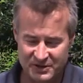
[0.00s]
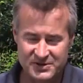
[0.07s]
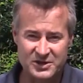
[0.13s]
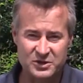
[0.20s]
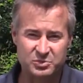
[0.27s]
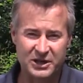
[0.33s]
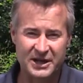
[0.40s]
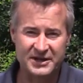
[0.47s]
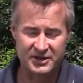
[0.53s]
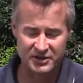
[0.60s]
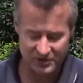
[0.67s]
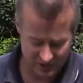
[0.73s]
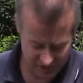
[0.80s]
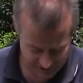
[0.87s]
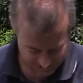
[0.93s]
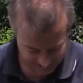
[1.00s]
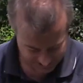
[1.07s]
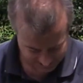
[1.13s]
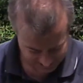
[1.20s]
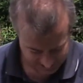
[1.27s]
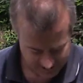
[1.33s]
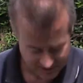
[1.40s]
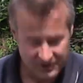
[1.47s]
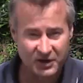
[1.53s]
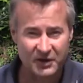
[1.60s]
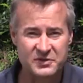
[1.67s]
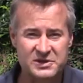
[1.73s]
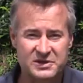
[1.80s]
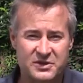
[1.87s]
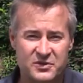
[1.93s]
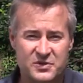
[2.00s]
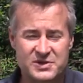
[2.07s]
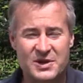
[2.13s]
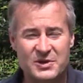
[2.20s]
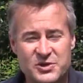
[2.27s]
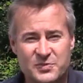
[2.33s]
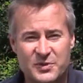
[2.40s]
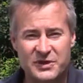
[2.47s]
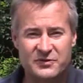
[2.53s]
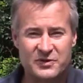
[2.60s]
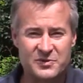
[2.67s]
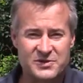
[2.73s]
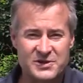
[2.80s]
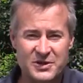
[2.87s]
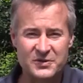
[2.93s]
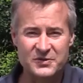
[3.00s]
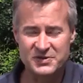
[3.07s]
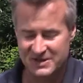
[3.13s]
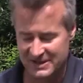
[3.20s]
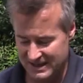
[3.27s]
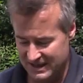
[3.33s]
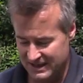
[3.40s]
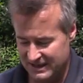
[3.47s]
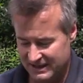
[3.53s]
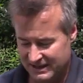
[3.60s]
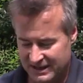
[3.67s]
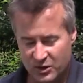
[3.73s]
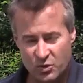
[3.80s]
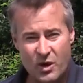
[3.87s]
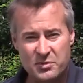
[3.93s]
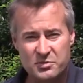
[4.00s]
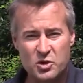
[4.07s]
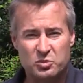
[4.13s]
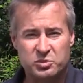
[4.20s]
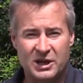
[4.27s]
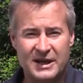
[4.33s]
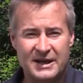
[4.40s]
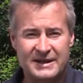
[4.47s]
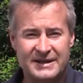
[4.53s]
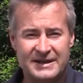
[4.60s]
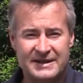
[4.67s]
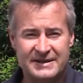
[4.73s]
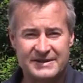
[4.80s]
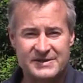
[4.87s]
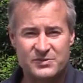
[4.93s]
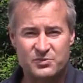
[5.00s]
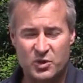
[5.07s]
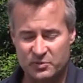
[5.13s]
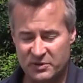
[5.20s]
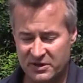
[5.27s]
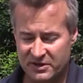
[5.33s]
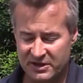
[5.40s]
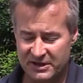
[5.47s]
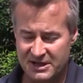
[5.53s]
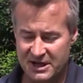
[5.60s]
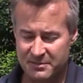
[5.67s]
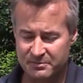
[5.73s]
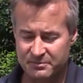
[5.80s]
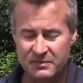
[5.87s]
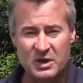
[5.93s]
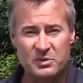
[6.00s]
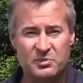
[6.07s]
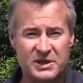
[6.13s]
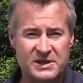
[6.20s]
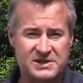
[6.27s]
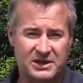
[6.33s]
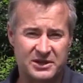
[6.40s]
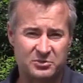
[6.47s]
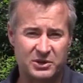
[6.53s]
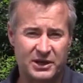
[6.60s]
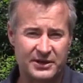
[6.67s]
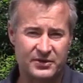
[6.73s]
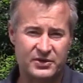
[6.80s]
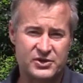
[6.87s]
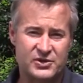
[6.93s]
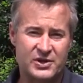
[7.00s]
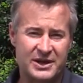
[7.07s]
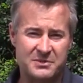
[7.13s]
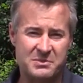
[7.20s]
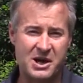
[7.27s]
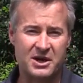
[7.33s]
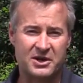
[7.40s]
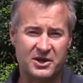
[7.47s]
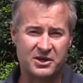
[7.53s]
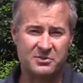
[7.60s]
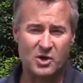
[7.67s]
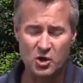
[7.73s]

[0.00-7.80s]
got to see the blade in use. Obviously the results speak for themselves. Now the 1mm blade is probably the biggest selling blade on the Australian market at the